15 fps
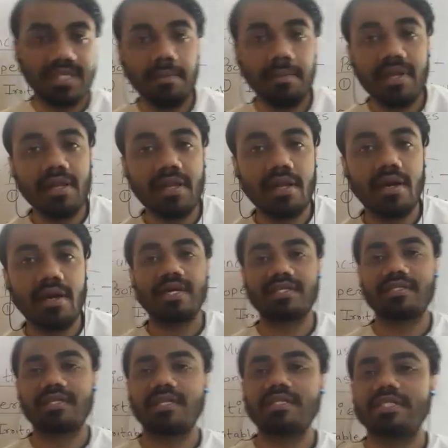Similar to
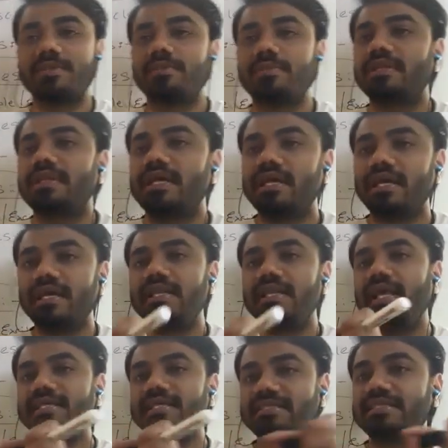extensible, like
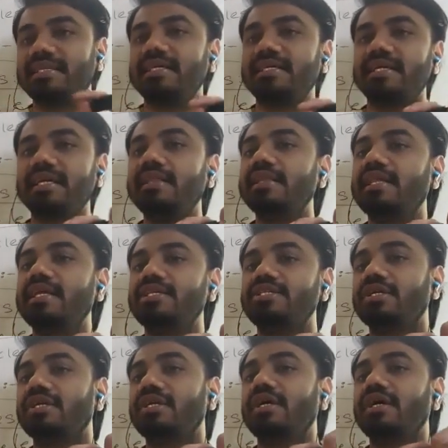elastic in
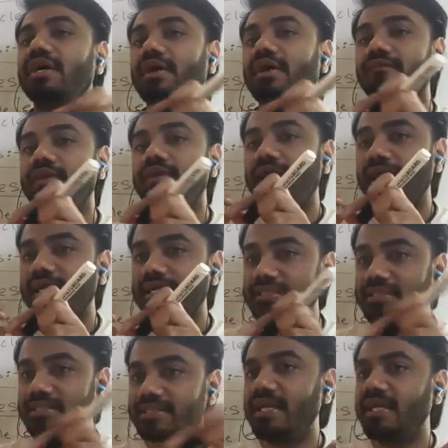nature. We
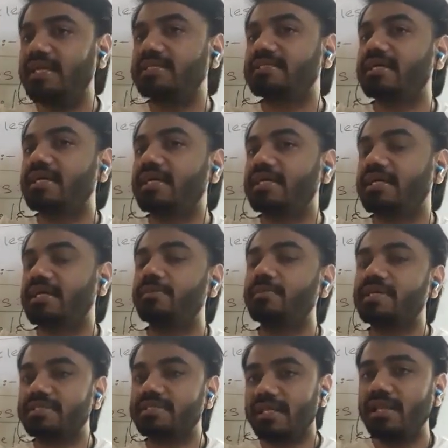extend certain
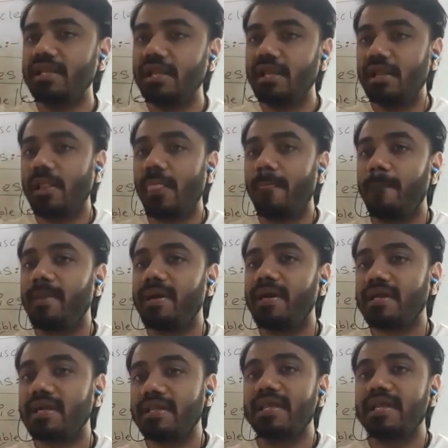muscle,
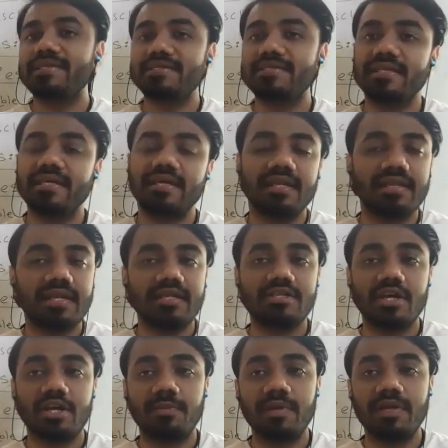but elastic in
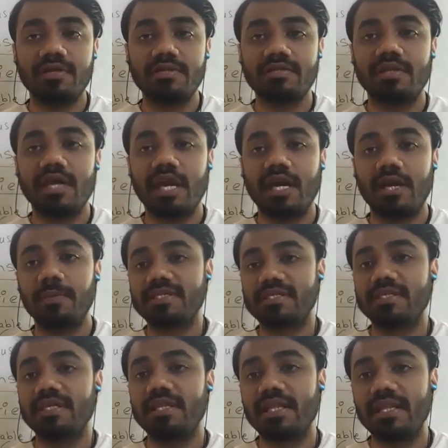nature means that
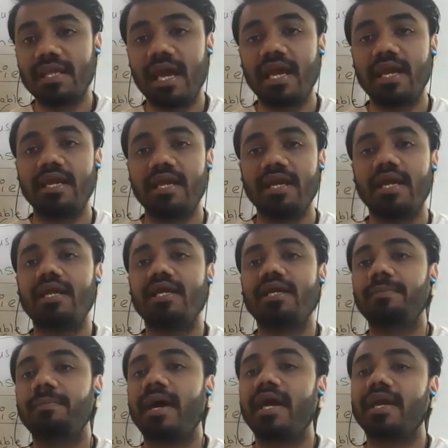muscle can get
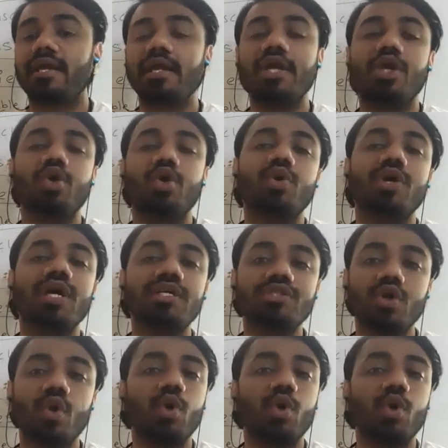back into its